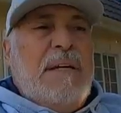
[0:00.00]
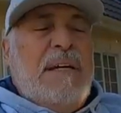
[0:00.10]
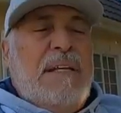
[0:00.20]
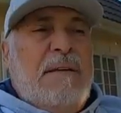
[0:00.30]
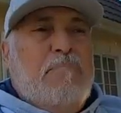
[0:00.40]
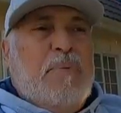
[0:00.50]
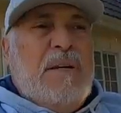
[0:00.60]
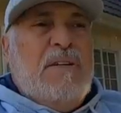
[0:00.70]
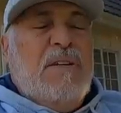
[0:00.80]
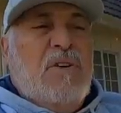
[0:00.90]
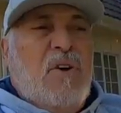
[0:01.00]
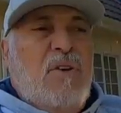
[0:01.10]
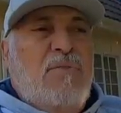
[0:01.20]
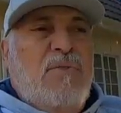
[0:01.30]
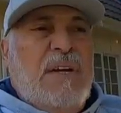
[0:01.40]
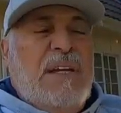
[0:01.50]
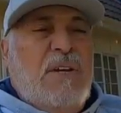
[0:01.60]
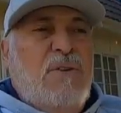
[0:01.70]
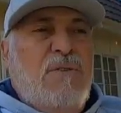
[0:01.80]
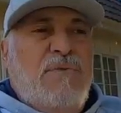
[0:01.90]
and he pinched a nerve and he
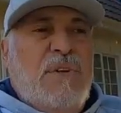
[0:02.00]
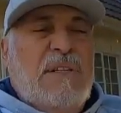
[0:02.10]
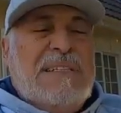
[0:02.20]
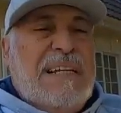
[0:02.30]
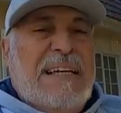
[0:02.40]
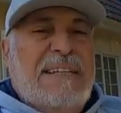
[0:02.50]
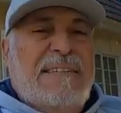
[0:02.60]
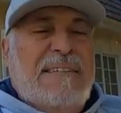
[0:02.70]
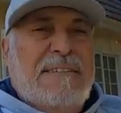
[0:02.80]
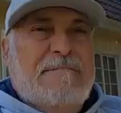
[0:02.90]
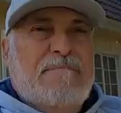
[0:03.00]
couldn't feel his legs,